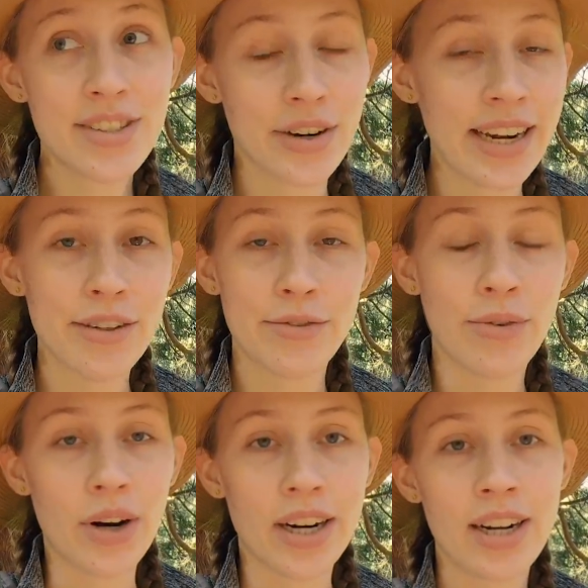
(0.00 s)
is great
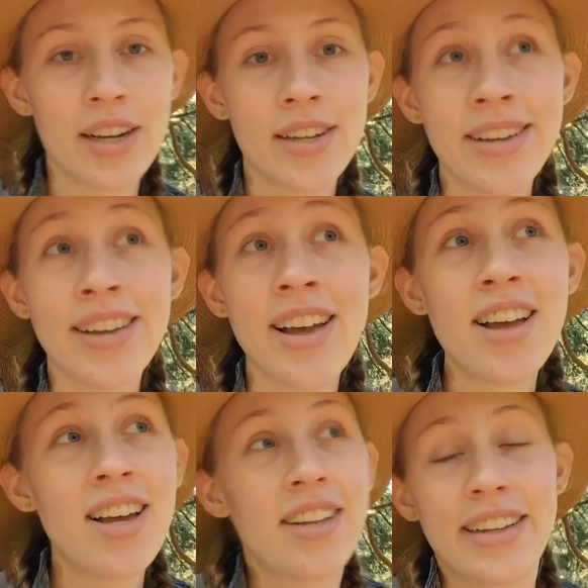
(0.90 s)
for
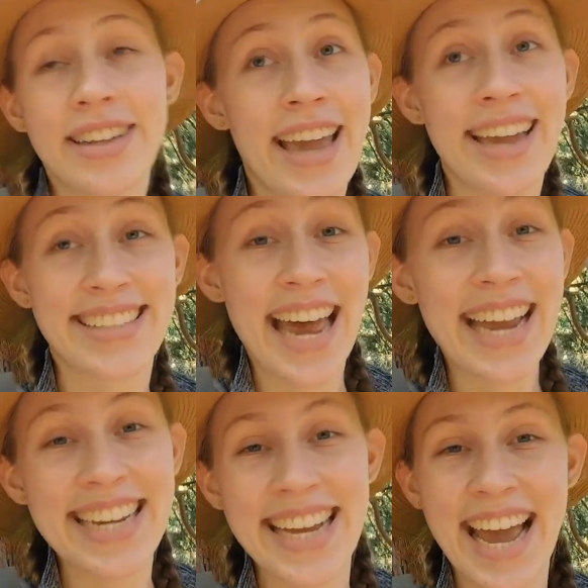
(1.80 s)
like
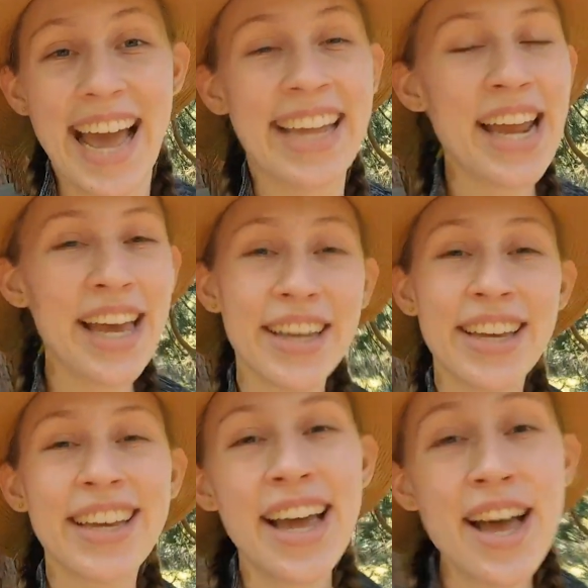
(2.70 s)
anxiety and
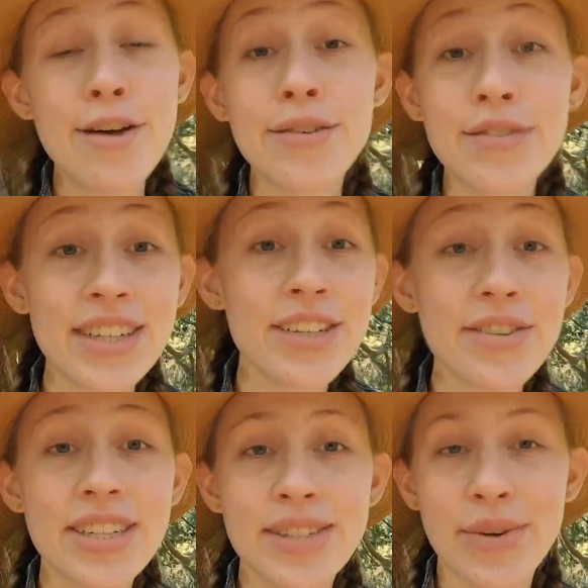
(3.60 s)
fear of the
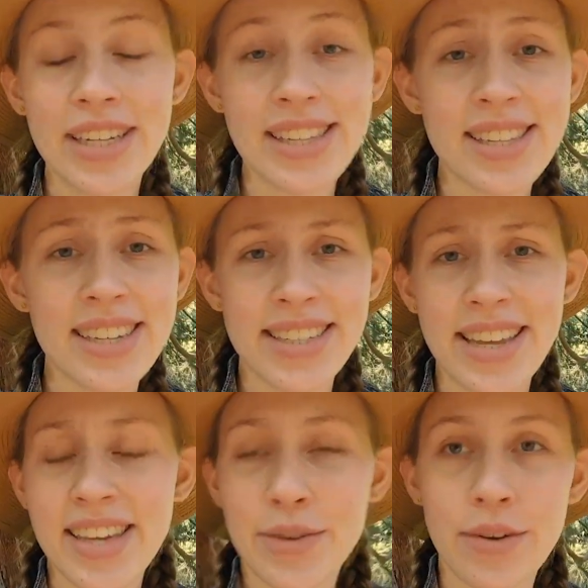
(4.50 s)
unknown, because one of the things I
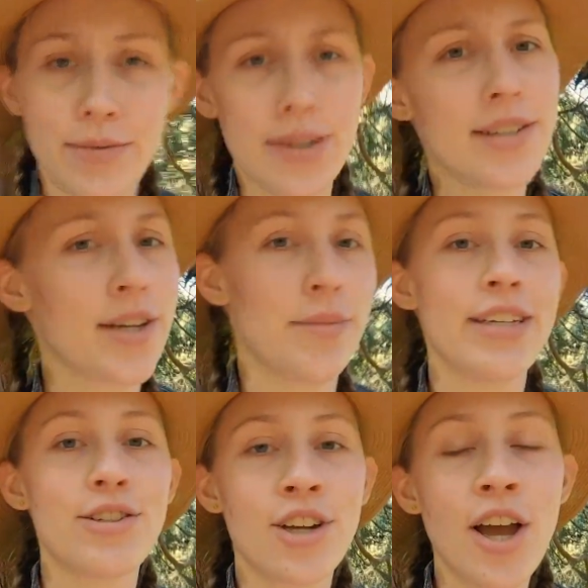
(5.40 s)
think we fear so
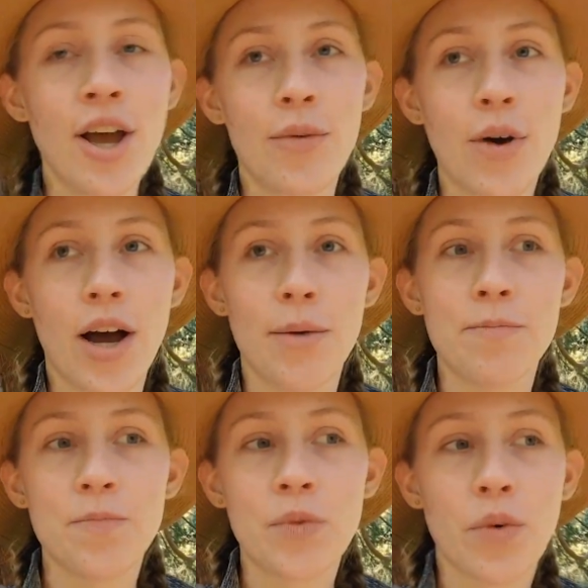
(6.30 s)
much
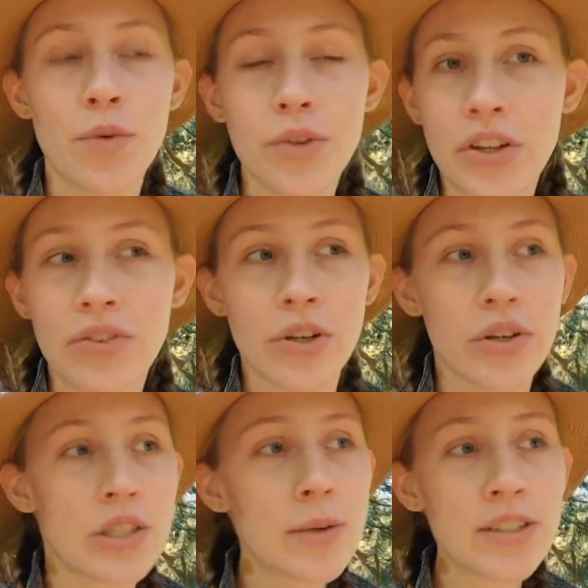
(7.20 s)
um, when we're looking for new
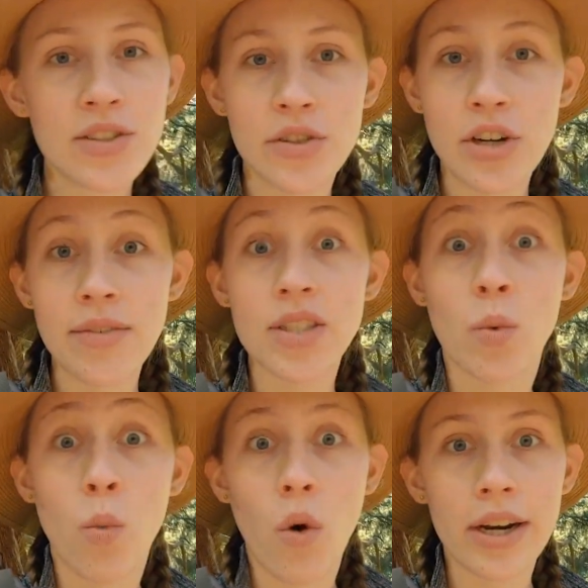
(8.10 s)
experiences and new travels, like,
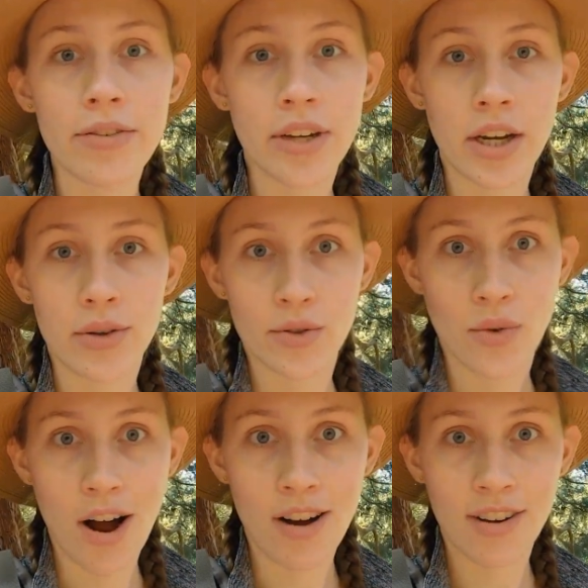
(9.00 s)
what if it goes
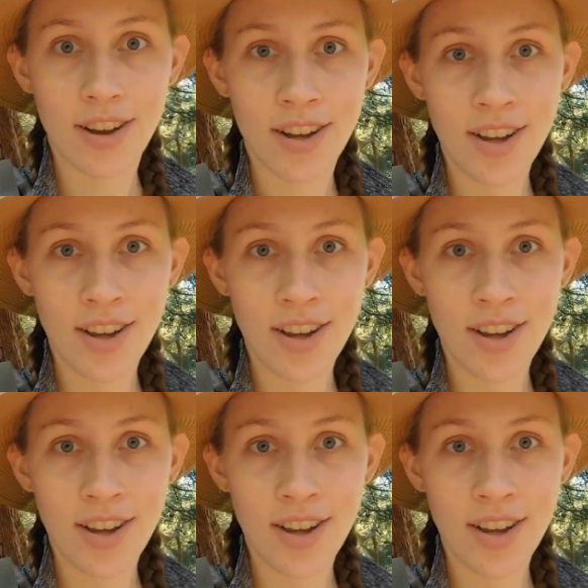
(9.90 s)
wrong?